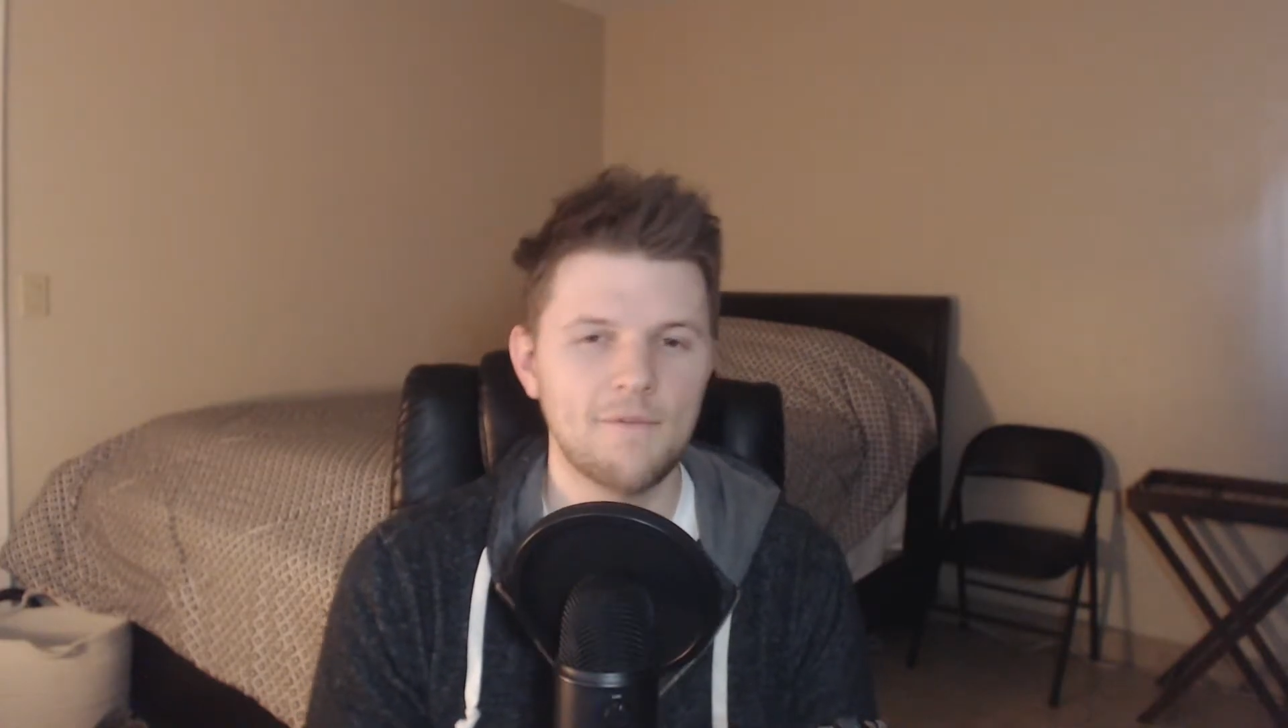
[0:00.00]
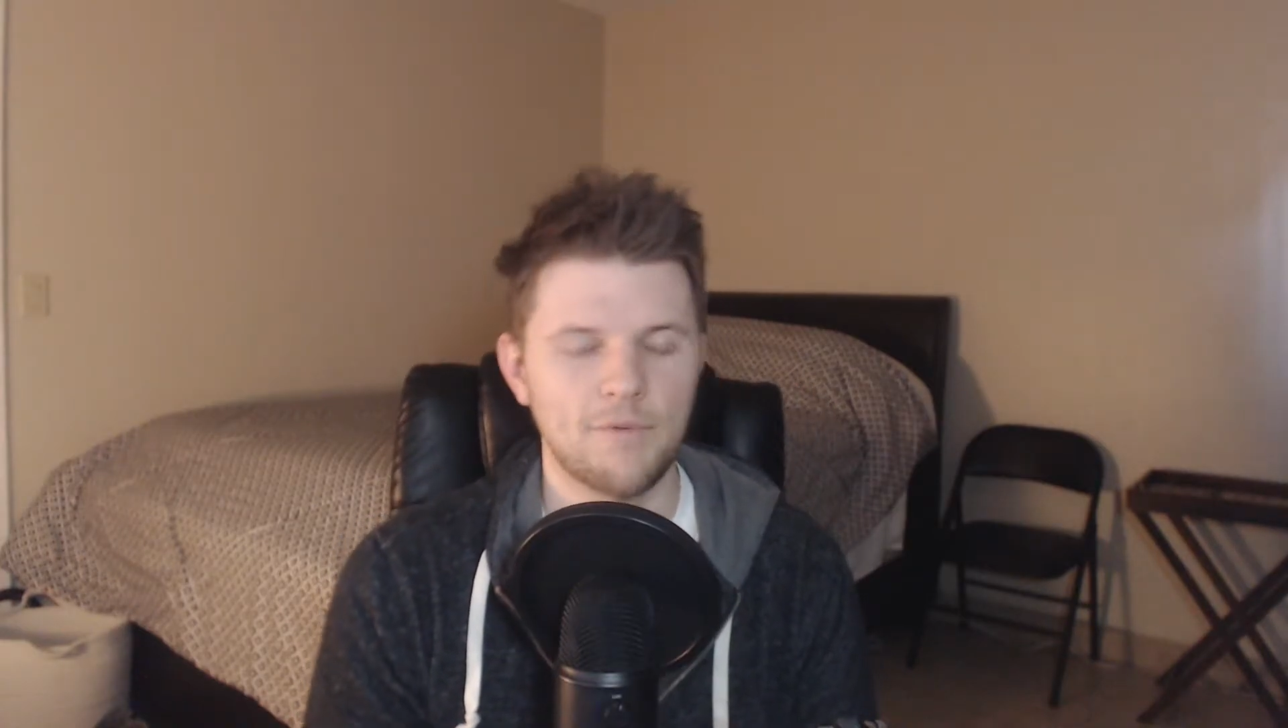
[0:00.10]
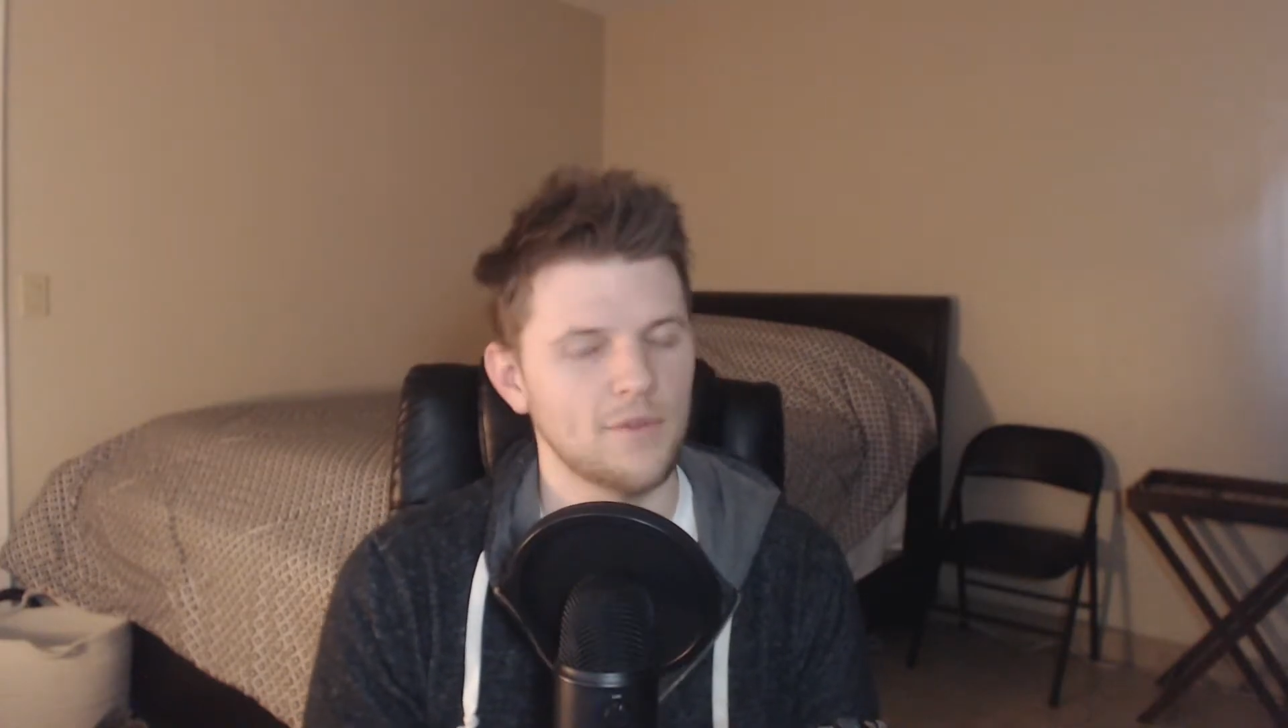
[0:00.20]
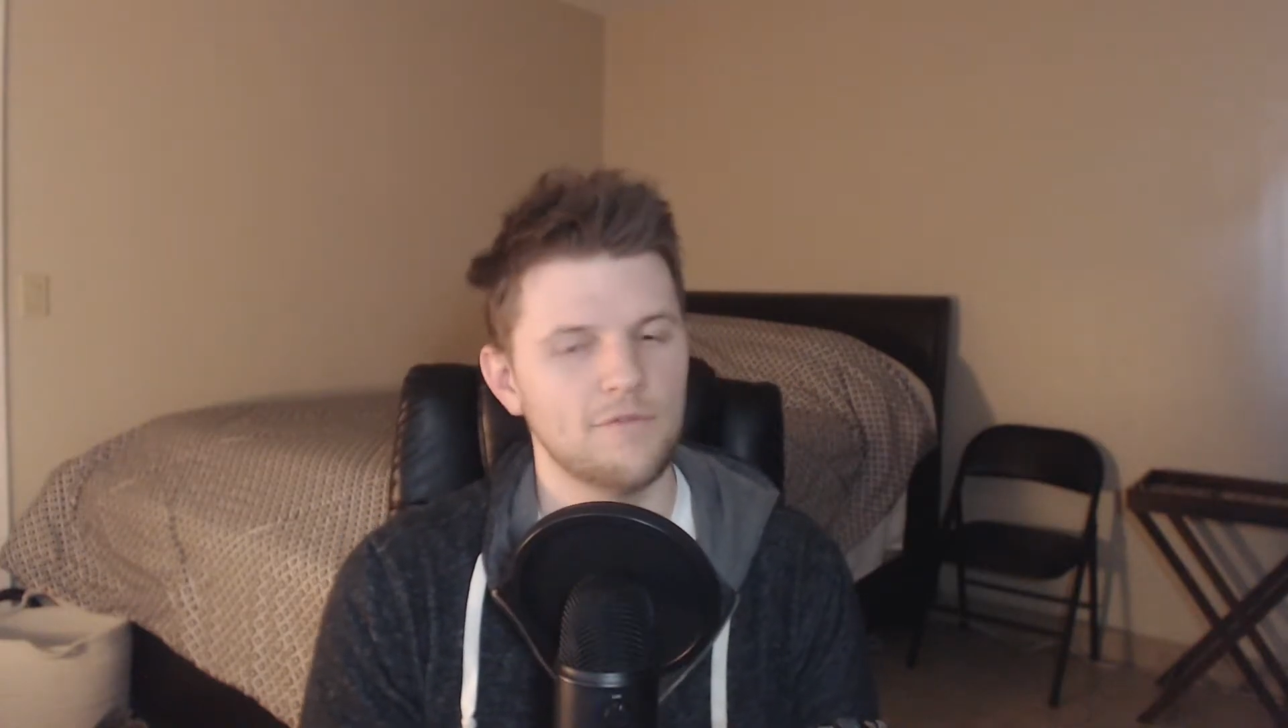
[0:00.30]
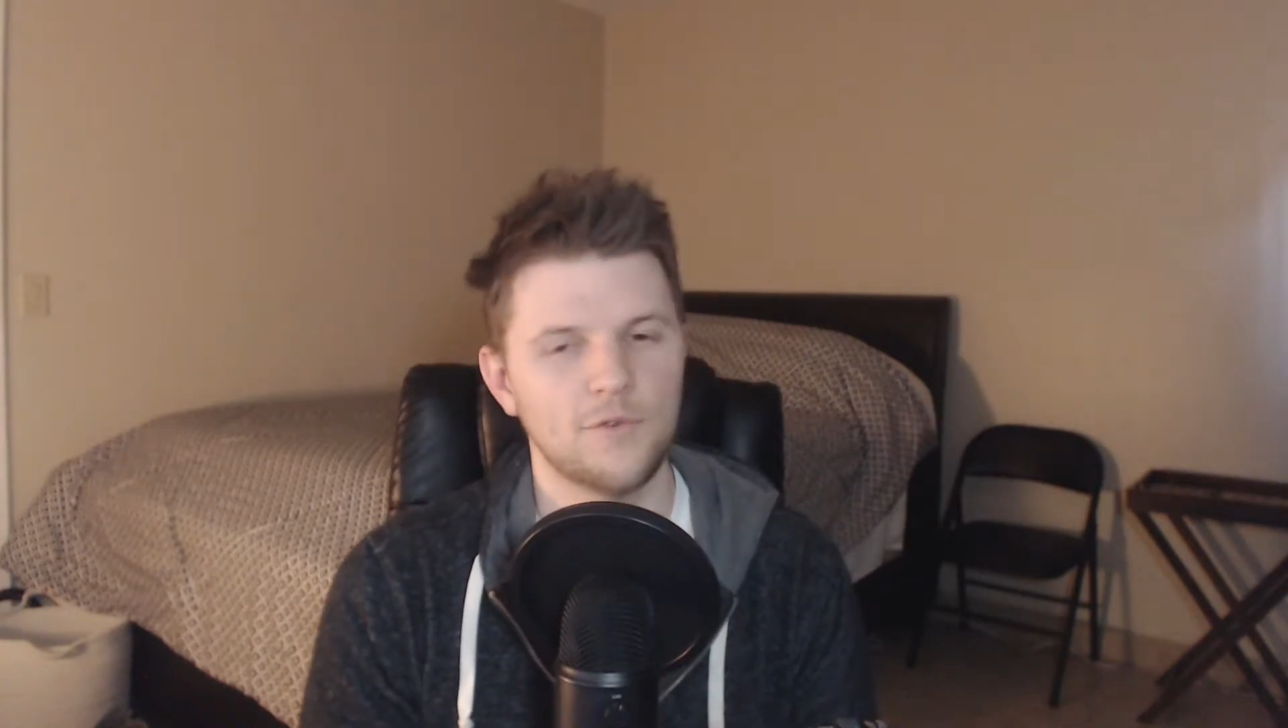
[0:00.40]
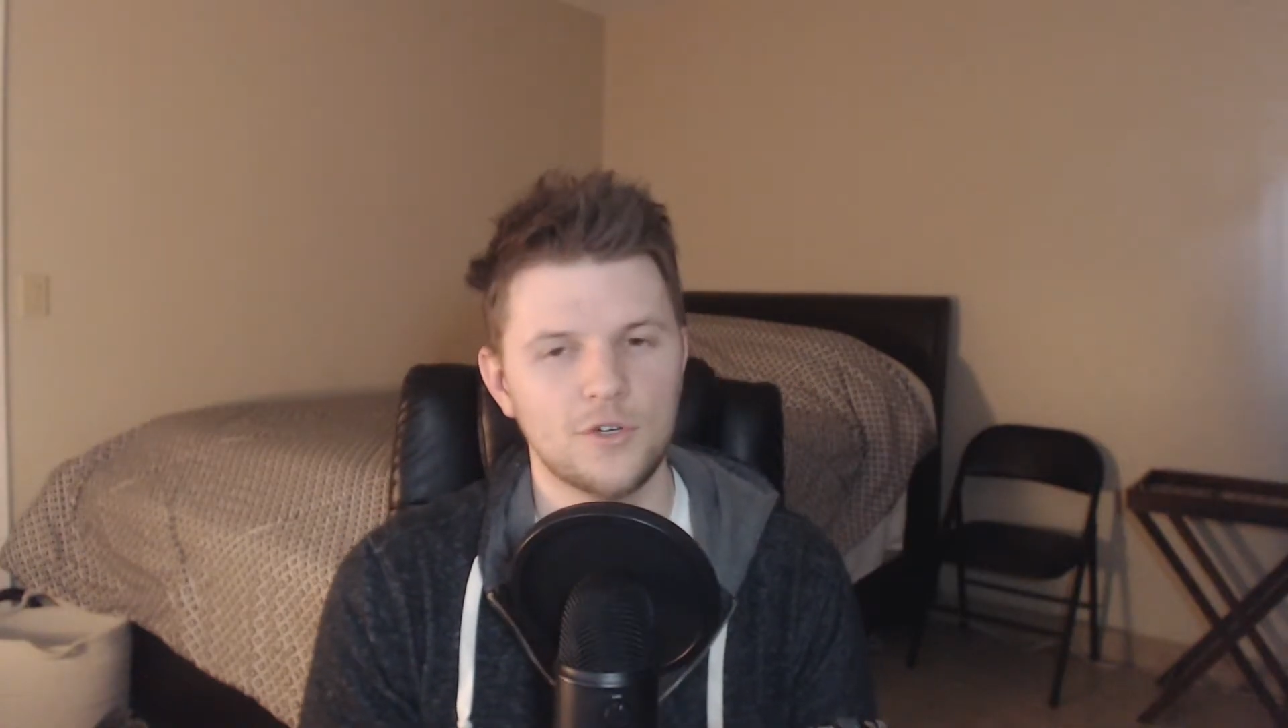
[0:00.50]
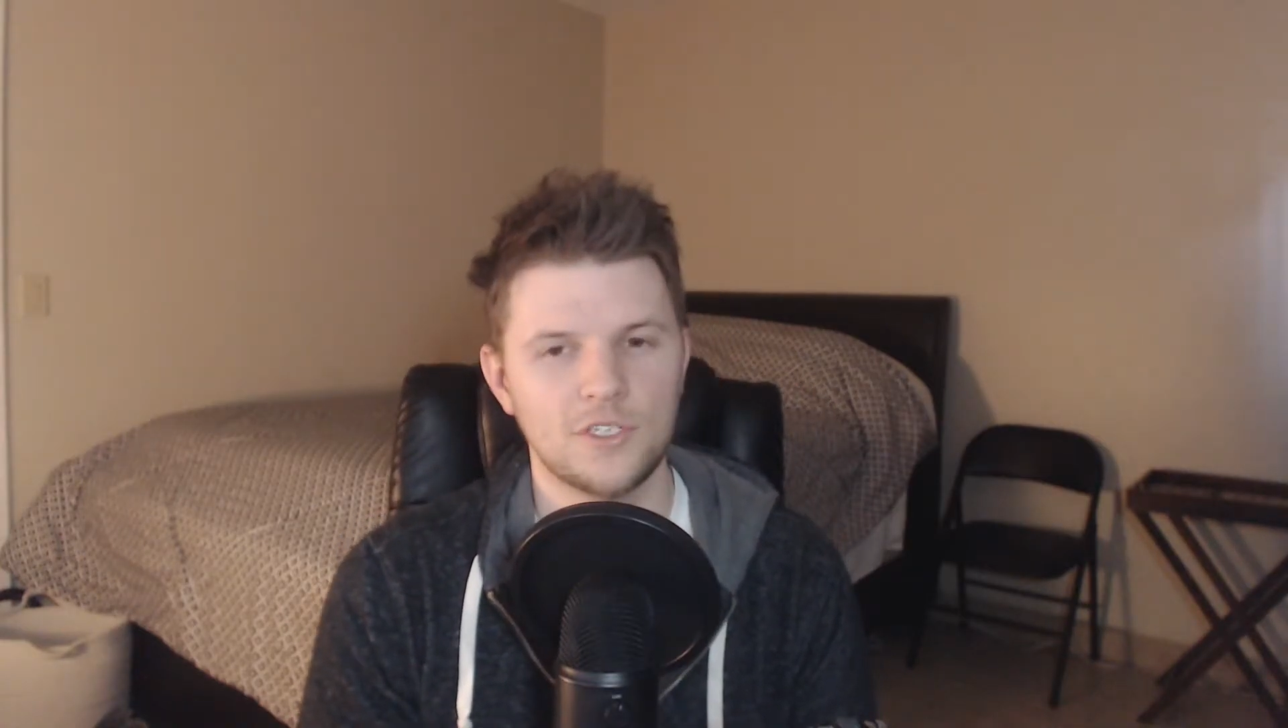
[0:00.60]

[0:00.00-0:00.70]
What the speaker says: from The Force